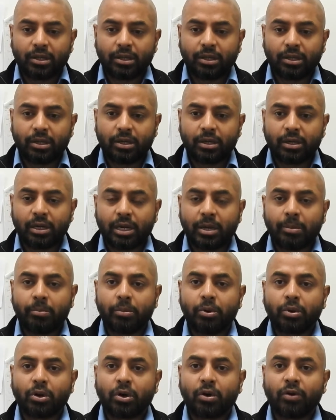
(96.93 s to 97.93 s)
the
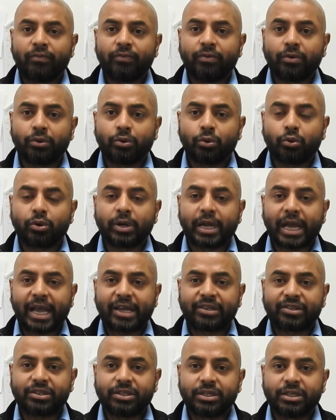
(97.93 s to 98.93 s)
number of road
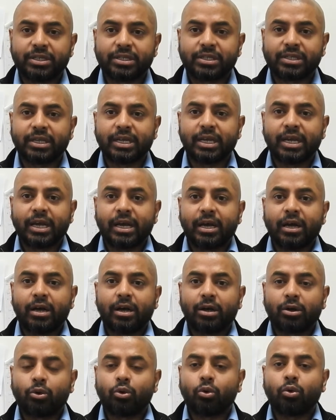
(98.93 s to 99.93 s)
accidents
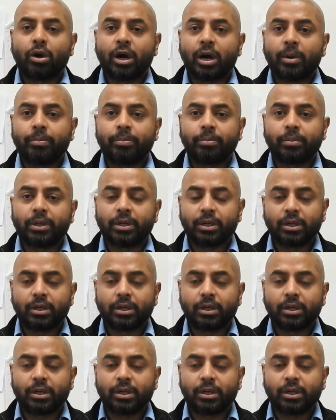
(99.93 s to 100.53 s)
go up